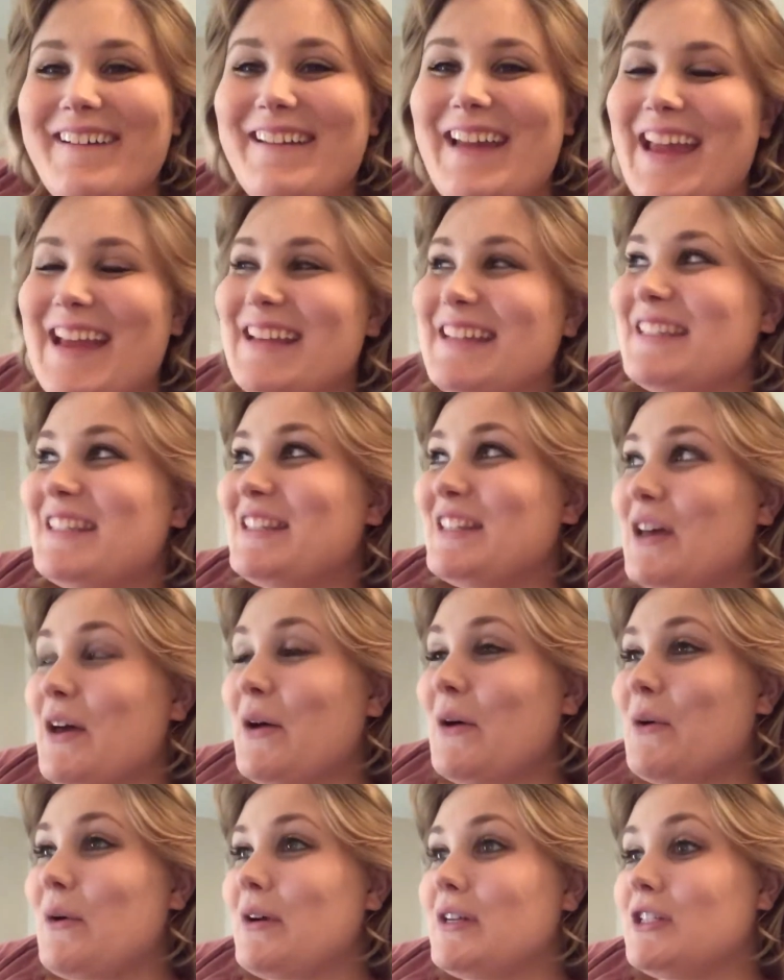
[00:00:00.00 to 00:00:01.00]
okay,
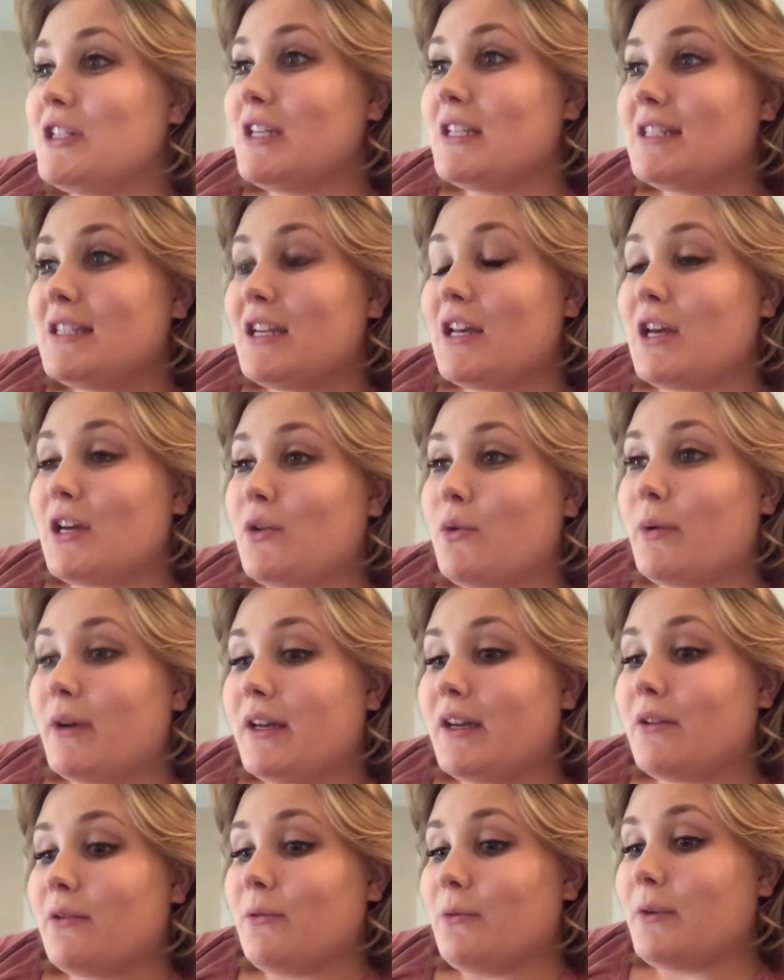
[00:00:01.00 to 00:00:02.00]
so just a
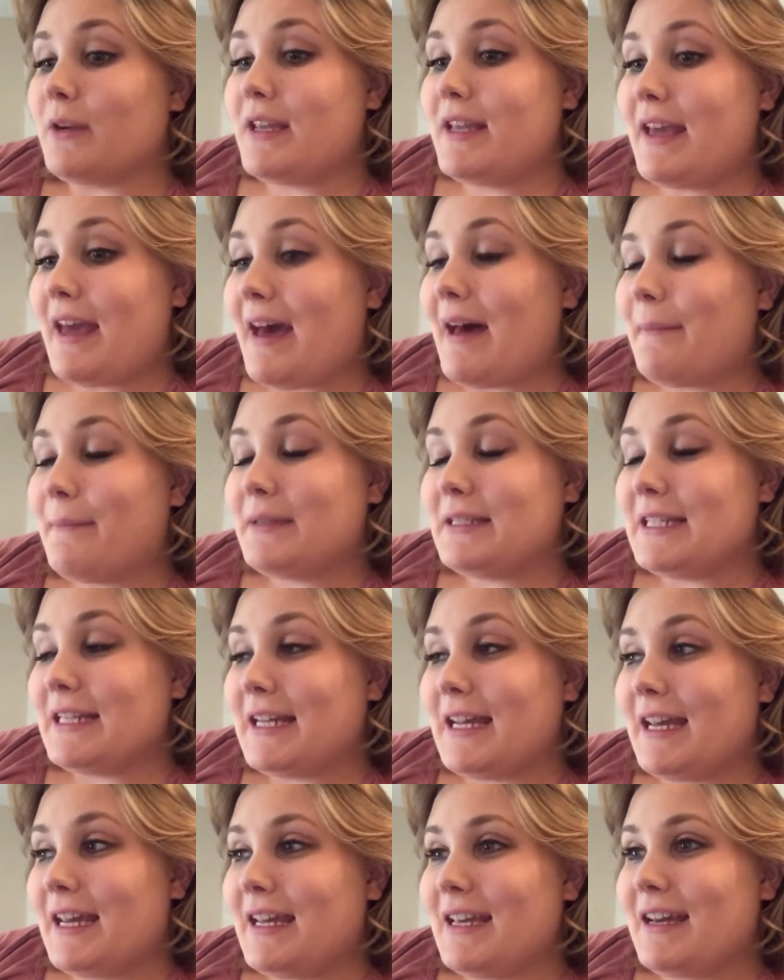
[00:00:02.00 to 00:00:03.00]
quick recap
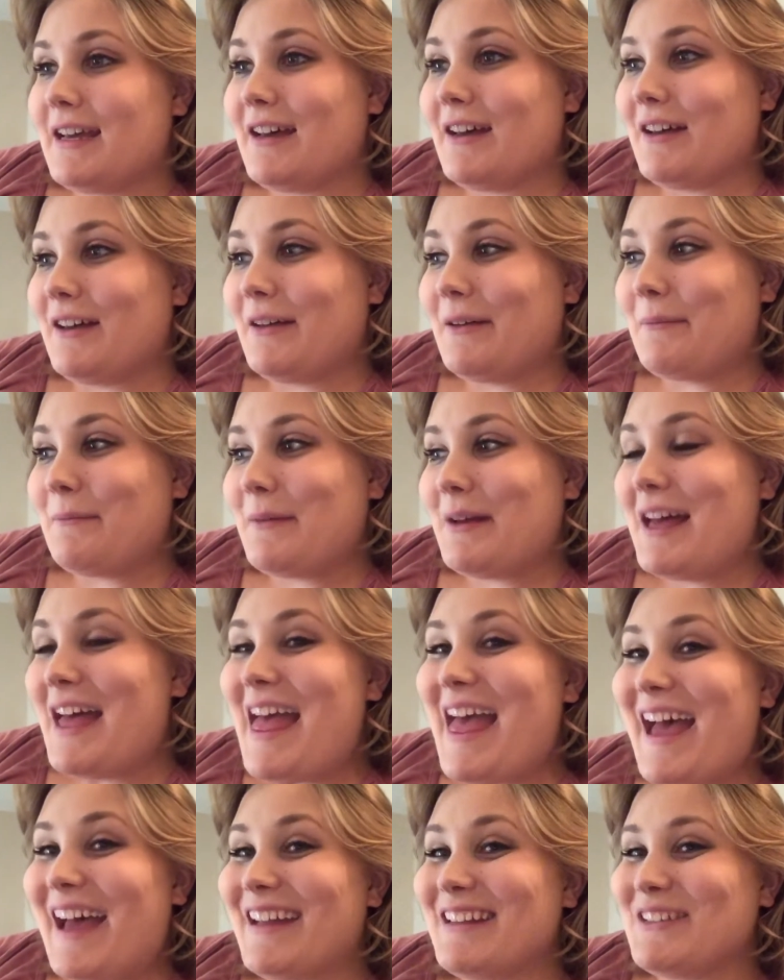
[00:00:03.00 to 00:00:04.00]
today. Um,
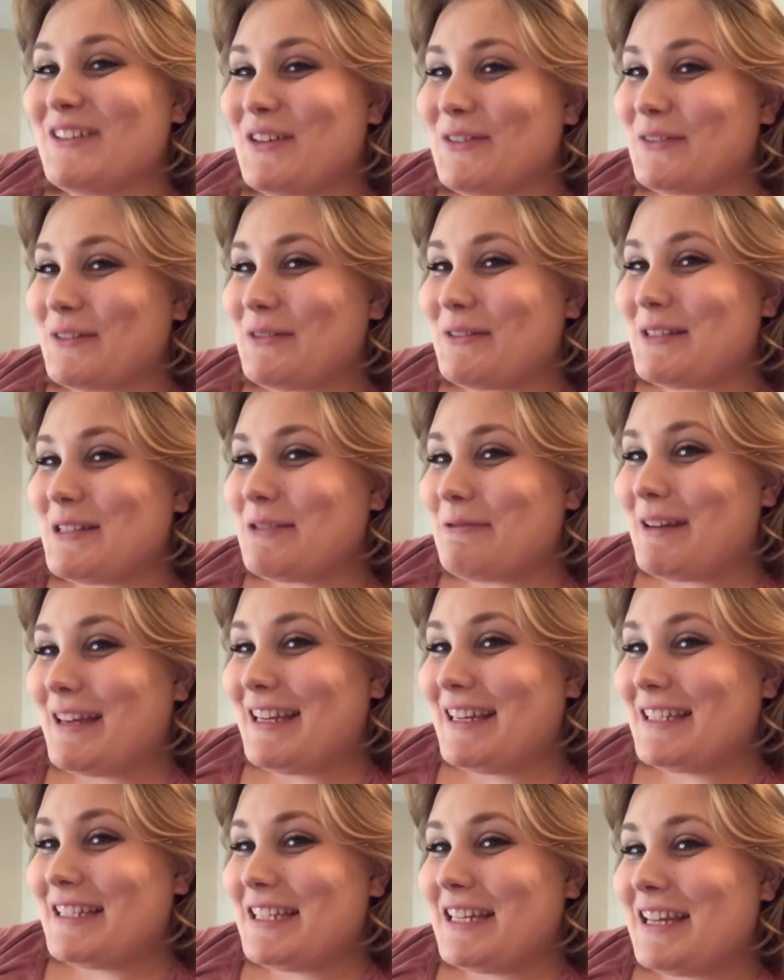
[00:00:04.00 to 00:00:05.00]
I know everyone's
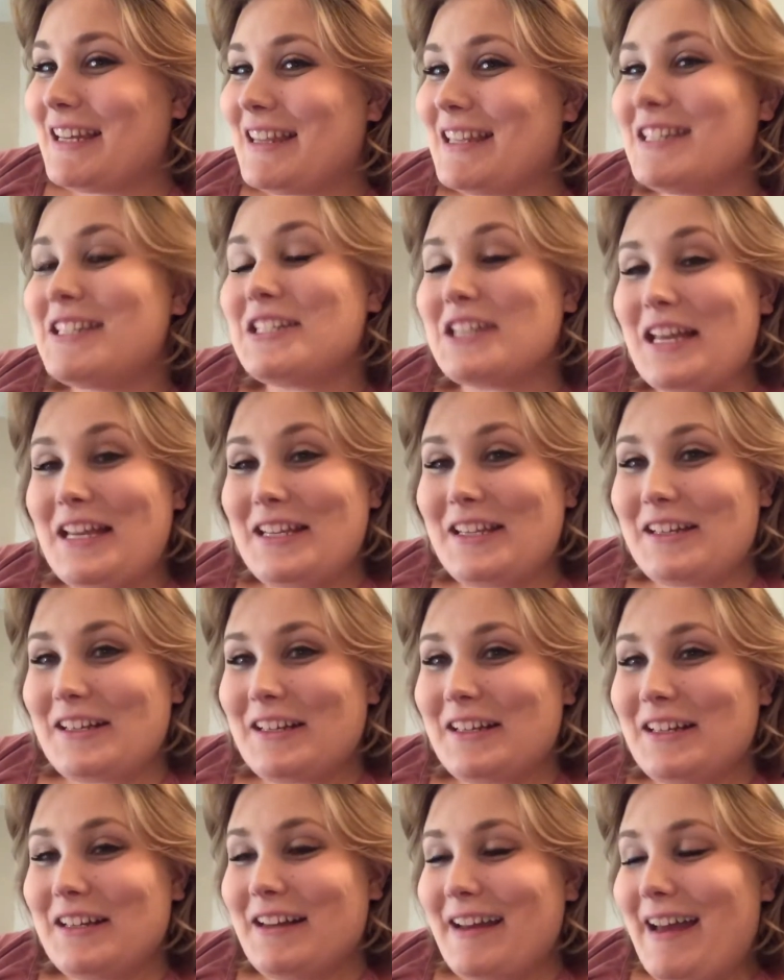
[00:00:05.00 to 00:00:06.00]
waiting to hear the
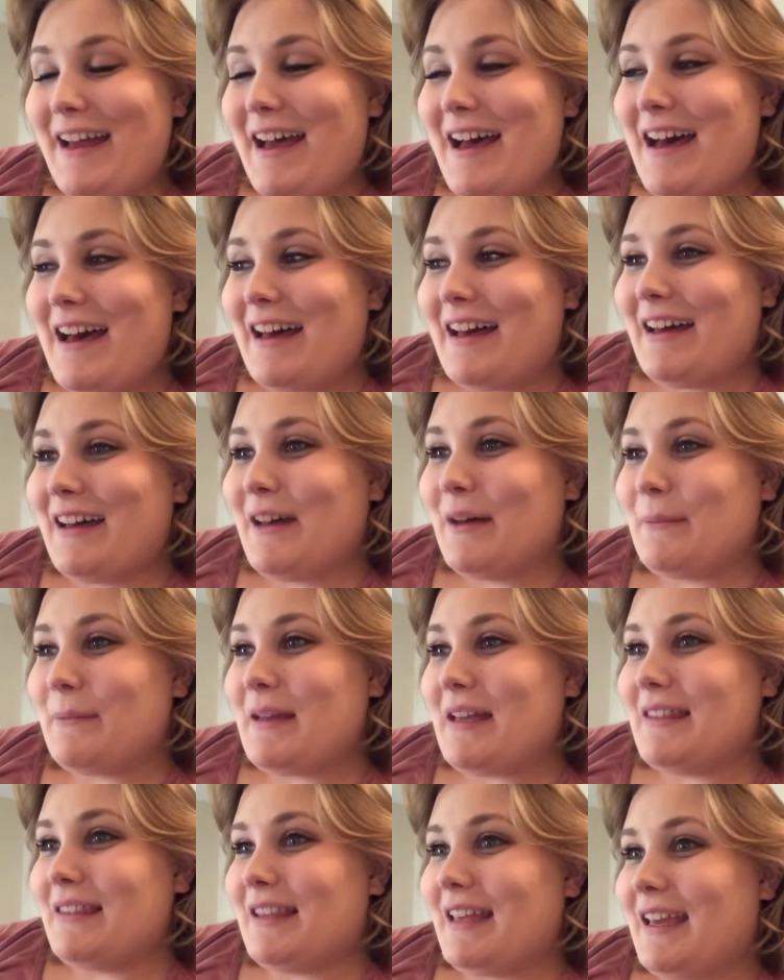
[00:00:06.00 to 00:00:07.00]
gender, um,
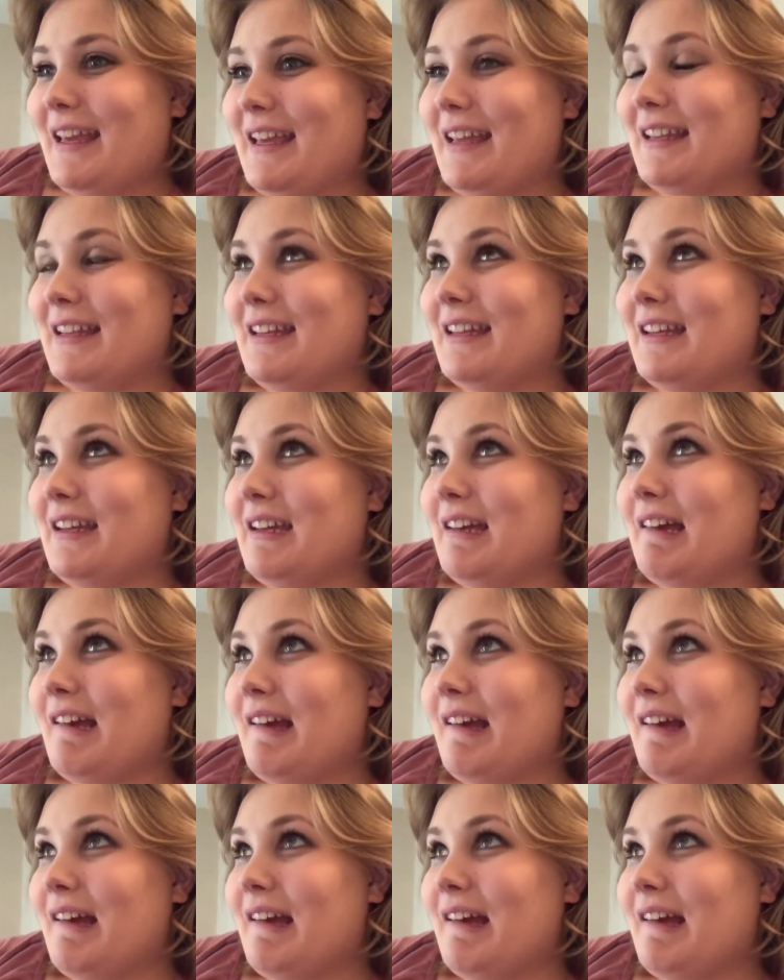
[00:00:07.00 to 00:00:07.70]
and then